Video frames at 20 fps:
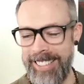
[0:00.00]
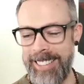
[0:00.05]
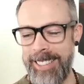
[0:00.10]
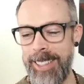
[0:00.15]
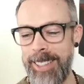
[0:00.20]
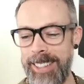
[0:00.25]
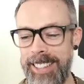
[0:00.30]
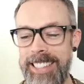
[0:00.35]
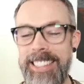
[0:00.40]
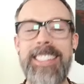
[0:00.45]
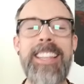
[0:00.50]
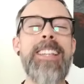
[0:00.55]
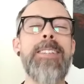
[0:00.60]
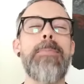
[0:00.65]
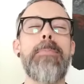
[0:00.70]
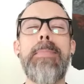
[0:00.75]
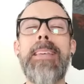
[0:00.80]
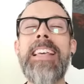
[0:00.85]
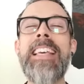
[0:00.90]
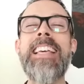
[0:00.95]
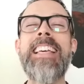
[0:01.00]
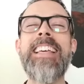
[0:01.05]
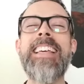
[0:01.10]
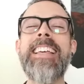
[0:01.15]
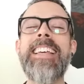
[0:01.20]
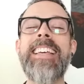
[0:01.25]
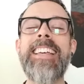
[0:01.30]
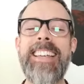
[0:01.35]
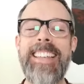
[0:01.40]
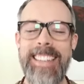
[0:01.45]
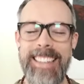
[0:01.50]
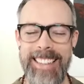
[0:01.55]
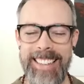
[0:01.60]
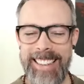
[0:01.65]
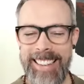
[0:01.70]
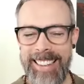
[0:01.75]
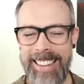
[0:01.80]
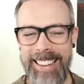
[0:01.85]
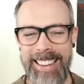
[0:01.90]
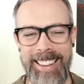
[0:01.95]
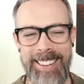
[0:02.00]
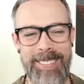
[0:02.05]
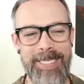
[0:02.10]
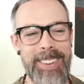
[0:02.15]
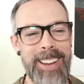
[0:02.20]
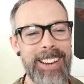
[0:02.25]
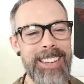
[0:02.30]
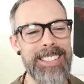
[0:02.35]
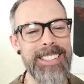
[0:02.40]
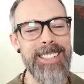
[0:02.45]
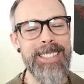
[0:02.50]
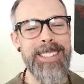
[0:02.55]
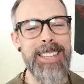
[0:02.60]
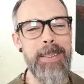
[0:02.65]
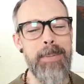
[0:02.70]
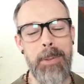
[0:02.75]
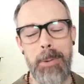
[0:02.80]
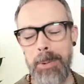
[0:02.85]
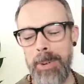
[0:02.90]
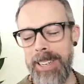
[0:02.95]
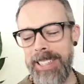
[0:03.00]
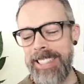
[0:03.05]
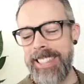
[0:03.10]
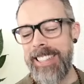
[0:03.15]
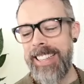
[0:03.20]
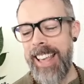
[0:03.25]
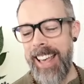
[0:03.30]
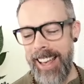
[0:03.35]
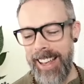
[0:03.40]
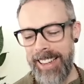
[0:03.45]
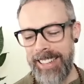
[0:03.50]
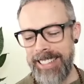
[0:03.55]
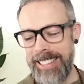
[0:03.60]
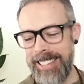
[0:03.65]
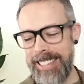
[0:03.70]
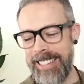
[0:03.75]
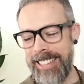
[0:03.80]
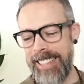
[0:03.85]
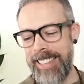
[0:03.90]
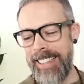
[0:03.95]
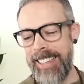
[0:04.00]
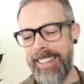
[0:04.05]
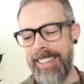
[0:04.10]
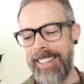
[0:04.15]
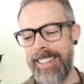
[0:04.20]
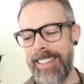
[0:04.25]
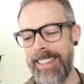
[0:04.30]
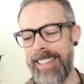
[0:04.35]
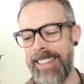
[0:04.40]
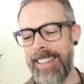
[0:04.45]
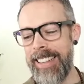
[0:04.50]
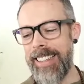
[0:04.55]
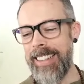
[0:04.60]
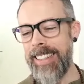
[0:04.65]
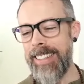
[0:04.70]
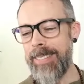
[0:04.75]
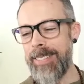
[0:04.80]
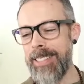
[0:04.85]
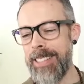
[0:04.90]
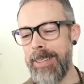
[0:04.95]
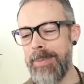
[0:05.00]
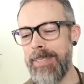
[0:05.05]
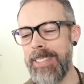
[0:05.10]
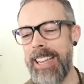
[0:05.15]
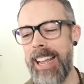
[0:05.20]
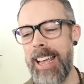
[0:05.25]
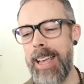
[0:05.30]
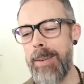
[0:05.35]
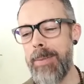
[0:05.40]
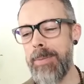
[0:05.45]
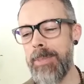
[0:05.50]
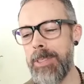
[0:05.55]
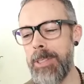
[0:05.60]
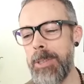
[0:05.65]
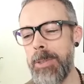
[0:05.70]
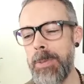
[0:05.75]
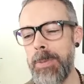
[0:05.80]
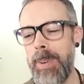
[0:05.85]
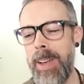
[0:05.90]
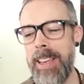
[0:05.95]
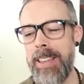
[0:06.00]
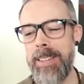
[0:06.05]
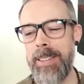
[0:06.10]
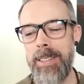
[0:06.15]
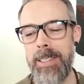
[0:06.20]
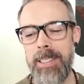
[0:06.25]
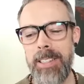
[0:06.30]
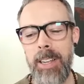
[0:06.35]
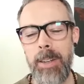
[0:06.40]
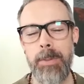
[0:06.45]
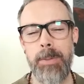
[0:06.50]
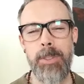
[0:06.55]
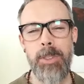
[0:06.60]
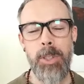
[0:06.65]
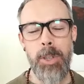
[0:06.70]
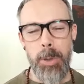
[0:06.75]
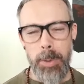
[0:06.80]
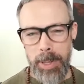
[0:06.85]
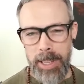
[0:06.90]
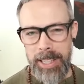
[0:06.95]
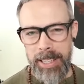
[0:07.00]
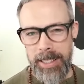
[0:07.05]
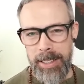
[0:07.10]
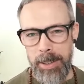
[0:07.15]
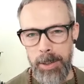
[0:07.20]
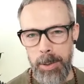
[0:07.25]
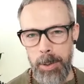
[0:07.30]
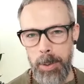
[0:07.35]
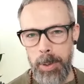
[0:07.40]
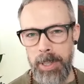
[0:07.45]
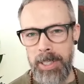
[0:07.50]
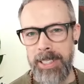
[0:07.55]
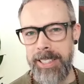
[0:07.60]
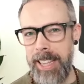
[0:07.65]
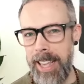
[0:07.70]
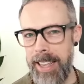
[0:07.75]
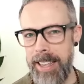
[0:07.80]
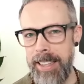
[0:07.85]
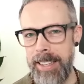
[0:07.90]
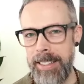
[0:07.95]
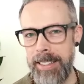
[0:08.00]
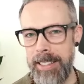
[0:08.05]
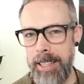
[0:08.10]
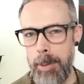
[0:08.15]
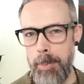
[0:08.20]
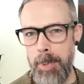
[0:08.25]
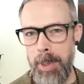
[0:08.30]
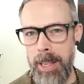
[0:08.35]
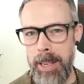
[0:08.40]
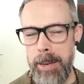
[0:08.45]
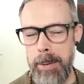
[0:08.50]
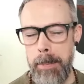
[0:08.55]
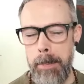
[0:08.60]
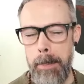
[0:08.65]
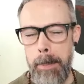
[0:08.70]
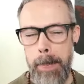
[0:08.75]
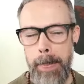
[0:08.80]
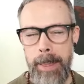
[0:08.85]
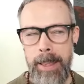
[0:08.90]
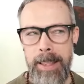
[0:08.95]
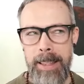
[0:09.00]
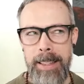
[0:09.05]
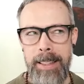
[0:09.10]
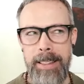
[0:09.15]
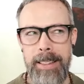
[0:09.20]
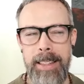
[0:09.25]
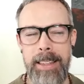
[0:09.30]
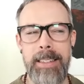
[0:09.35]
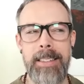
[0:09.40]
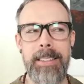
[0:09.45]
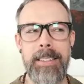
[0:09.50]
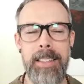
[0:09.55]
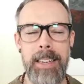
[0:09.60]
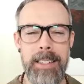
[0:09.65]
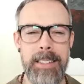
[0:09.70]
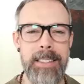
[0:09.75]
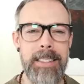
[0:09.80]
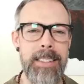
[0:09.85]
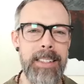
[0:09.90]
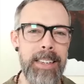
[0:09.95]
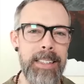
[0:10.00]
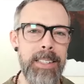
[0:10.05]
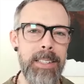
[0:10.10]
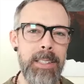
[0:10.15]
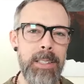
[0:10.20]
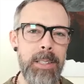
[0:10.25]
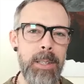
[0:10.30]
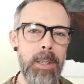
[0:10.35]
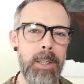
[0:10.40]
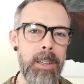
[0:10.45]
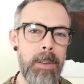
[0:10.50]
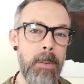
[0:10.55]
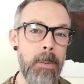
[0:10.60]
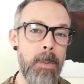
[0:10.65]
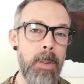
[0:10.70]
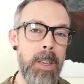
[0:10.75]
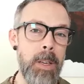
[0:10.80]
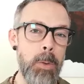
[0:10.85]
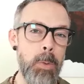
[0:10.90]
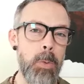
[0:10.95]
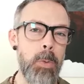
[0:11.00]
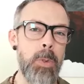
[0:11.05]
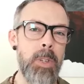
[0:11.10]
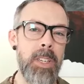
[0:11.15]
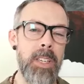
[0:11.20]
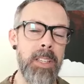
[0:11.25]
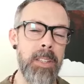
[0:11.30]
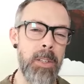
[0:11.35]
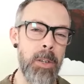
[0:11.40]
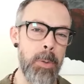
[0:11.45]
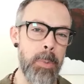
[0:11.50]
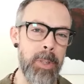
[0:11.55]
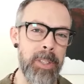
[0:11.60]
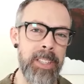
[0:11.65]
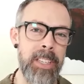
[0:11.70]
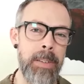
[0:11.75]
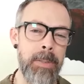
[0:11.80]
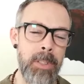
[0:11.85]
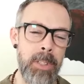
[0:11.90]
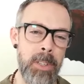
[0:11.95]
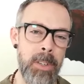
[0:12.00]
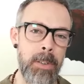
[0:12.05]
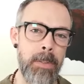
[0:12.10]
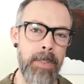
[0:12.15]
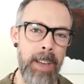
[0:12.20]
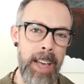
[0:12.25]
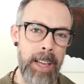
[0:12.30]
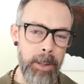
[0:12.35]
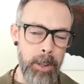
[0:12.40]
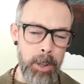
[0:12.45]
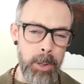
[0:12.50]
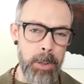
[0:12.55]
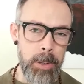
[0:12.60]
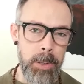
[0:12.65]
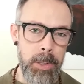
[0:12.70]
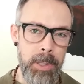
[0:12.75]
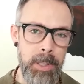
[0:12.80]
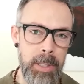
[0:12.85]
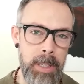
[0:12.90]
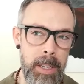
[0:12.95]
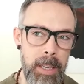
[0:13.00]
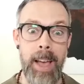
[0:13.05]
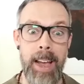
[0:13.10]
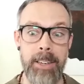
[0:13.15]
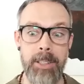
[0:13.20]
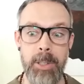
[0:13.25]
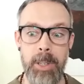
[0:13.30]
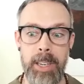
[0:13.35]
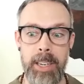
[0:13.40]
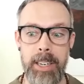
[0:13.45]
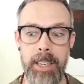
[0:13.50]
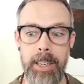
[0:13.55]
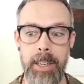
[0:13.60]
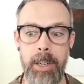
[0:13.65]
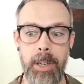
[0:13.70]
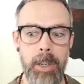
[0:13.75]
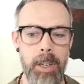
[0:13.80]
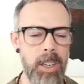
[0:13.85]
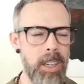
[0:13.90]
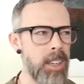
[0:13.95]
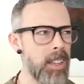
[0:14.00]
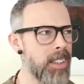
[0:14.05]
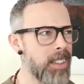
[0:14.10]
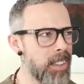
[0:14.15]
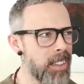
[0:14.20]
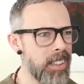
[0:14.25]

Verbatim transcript: Shirley says me. Um, also, type the word yes if sometimes you find yourself doing or saying something that doesn't necessarily fit with your beliefs or your values, the fact you kind of go,